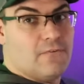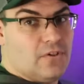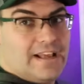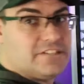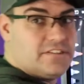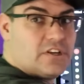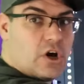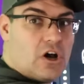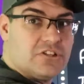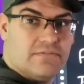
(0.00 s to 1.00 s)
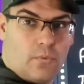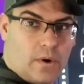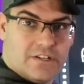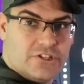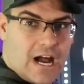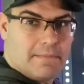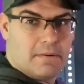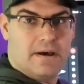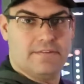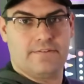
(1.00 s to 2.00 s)
for less than the cost of one job a
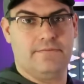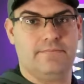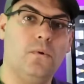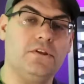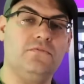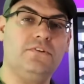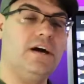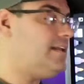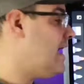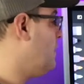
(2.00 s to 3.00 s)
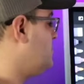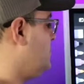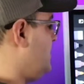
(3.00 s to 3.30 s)
month. What you've done now is